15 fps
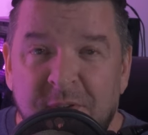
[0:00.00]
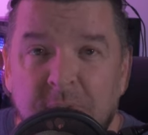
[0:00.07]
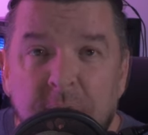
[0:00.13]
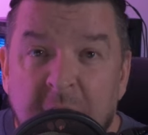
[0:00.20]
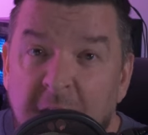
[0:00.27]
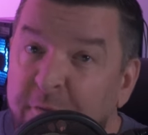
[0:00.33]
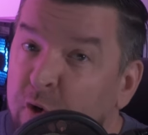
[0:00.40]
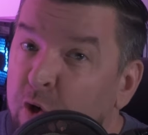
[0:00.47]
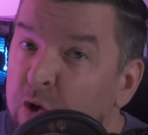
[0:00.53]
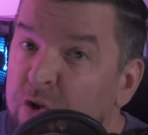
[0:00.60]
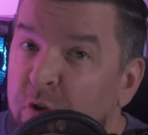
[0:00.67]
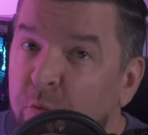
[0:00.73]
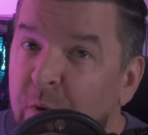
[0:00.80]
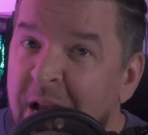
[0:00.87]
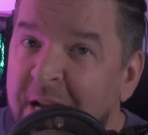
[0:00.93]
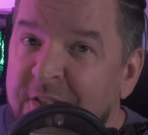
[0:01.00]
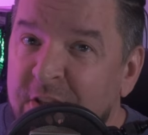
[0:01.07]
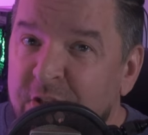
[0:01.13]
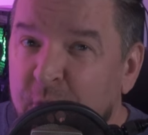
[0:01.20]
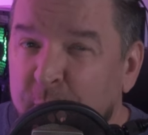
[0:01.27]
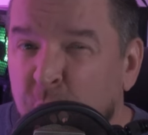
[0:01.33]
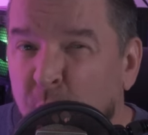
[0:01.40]
Now, if you're using a rack
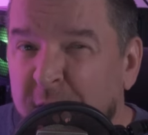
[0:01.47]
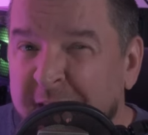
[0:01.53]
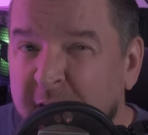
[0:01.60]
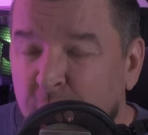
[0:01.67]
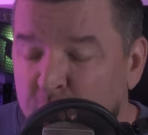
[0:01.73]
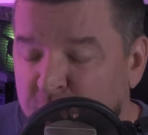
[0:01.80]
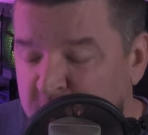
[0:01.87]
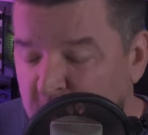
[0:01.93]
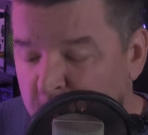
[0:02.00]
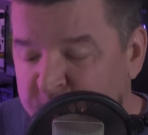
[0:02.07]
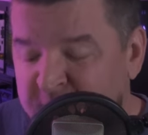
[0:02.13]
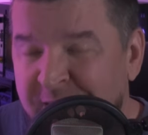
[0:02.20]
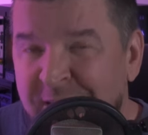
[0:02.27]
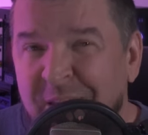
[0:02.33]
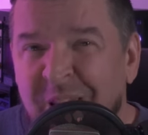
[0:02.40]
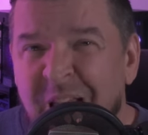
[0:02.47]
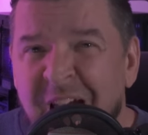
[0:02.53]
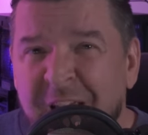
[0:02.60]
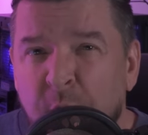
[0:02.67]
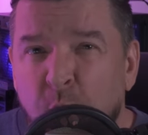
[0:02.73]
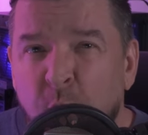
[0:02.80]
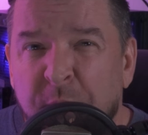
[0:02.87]
system, you want to get those tubs and
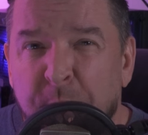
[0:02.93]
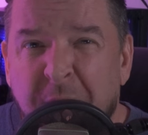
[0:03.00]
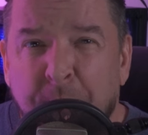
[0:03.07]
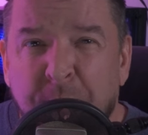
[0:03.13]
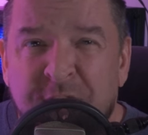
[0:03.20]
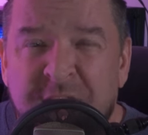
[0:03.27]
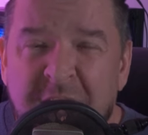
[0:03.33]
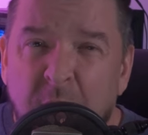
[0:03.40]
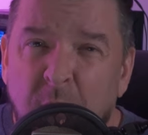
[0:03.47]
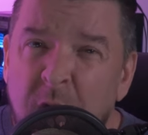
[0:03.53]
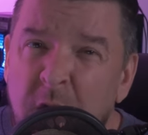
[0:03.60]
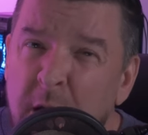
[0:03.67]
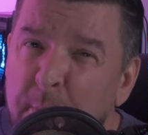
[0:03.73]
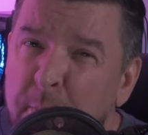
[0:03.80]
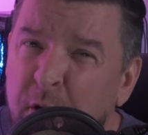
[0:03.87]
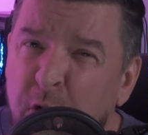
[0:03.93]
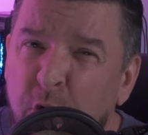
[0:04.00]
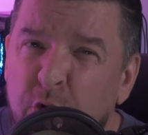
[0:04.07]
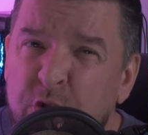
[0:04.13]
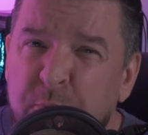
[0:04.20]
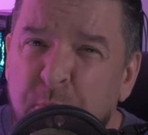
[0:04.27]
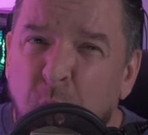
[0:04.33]
line it with paper towel, put a little
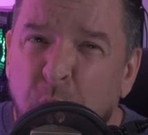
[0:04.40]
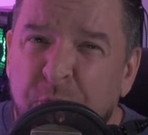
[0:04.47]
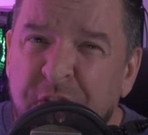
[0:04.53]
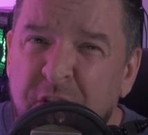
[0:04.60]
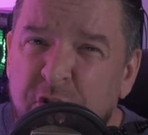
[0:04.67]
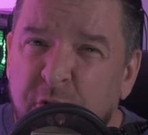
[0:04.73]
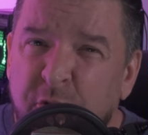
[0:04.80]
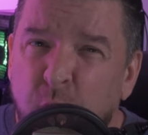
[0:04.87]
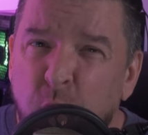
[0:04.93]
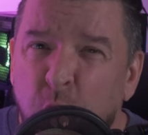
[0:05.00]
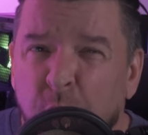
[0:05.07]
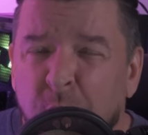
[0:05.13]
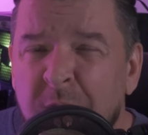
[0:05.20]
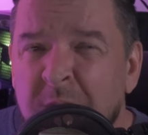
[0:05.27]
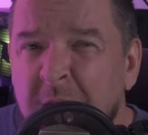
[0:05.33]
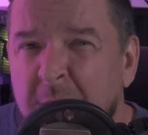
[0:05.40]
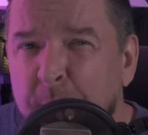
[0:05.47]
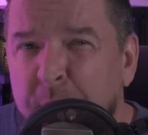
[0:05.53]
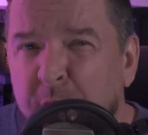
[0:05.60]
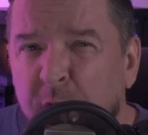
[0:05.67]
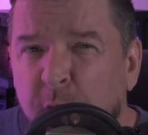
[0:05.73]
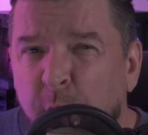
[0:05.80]
small dish of water, and
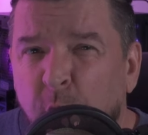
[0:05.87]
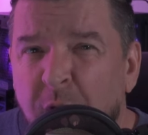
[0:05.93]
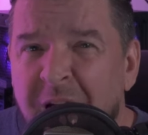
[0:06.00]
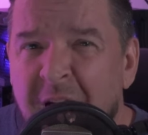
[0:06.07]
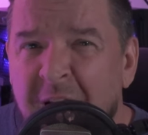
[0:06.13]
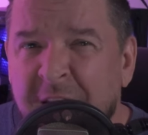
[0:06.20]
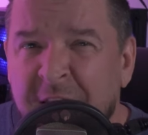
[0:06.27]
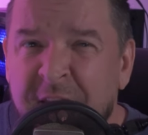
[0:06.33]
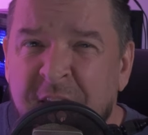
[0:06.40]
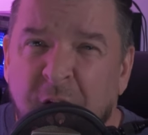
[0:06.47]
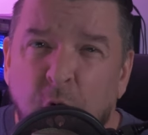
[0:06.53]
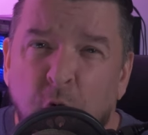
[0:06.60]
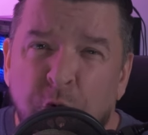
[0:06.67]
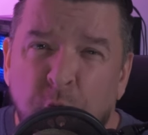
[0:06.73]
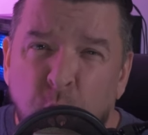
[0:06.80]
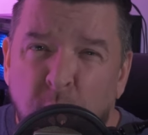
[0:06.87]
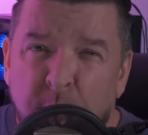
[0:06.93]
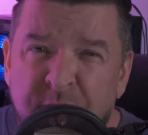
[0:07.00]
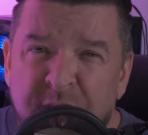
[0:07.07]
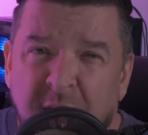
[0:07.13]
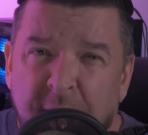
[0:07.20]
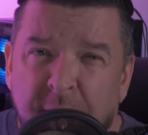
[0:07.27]
put a little hide in there on the warm
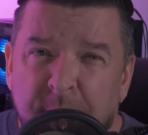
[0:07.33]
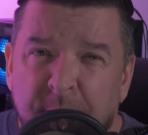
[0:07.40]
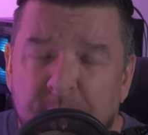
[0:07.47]
side.